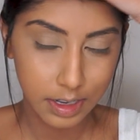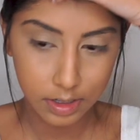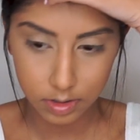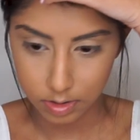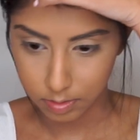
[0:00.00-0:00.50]
I
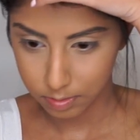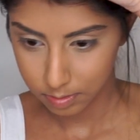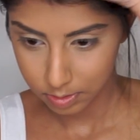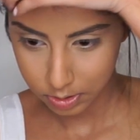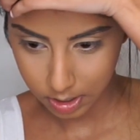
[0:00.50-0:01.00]
don't know,
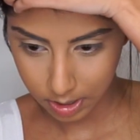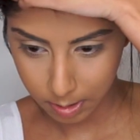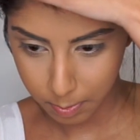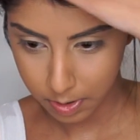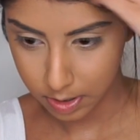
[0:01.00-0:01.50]
should I
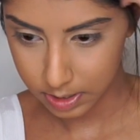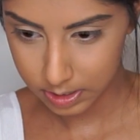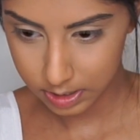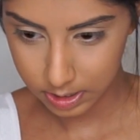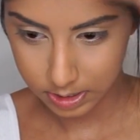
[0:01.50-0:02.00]
like part it
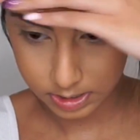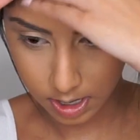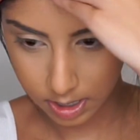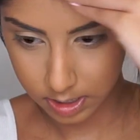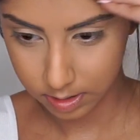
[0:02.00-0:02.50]
to the
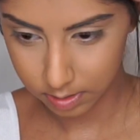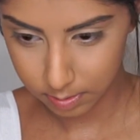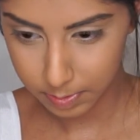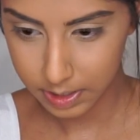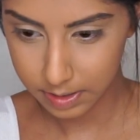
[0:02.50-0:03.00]
side a little
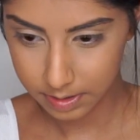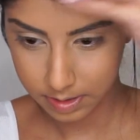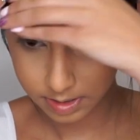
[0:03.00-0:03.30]
bit?